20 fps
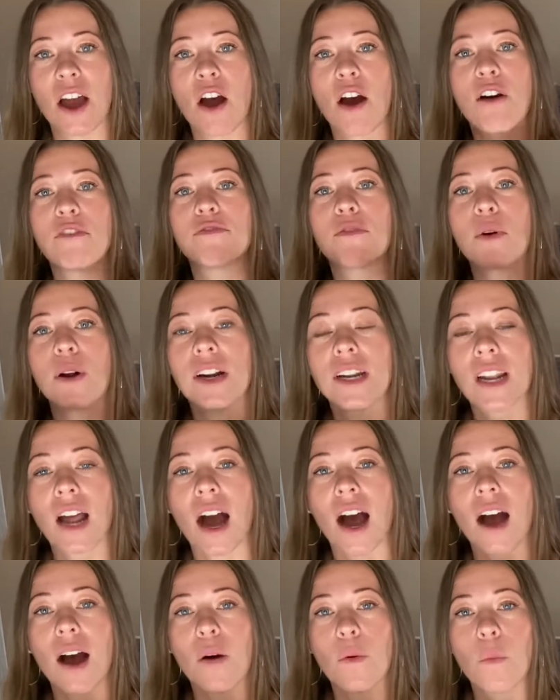for
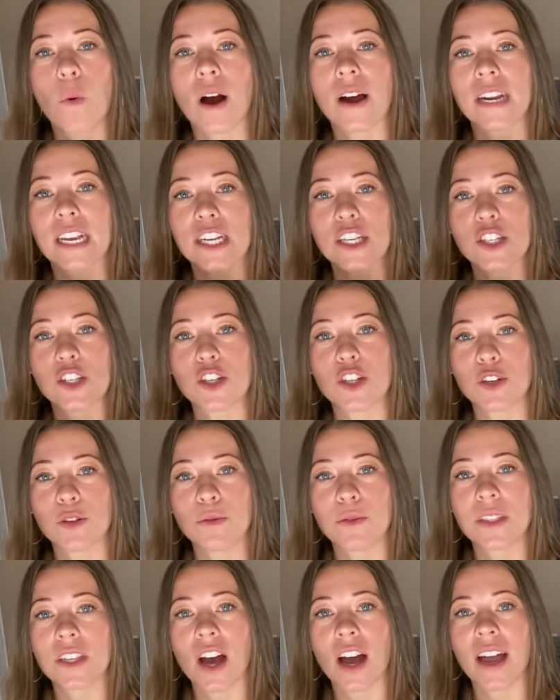not wanting
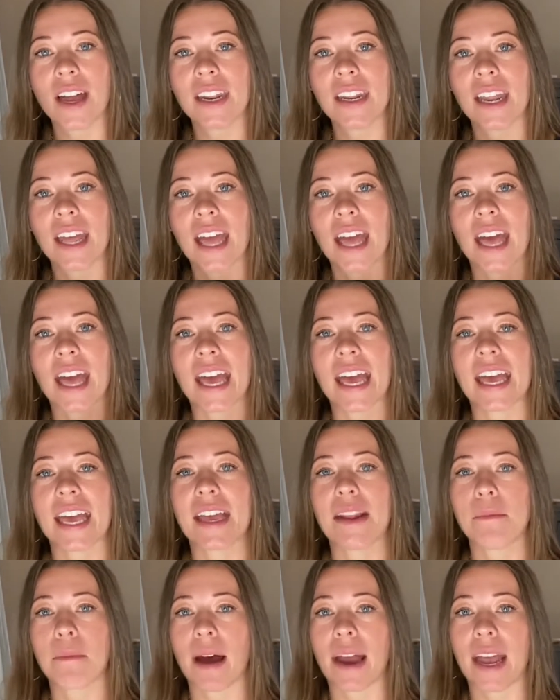shoes on
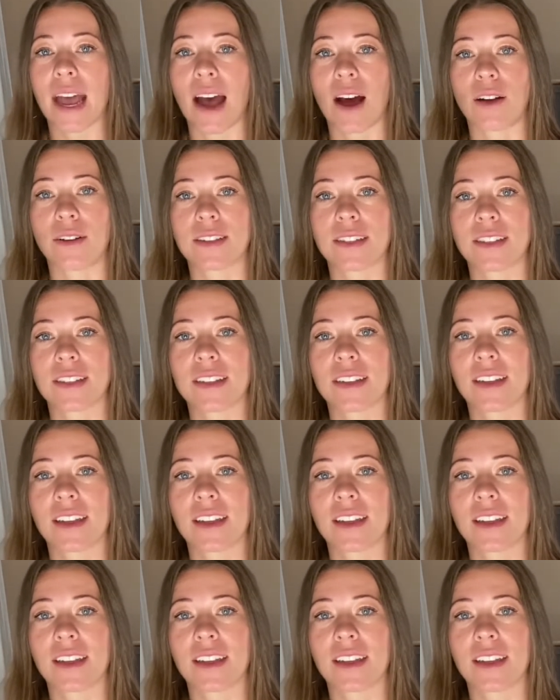in my house.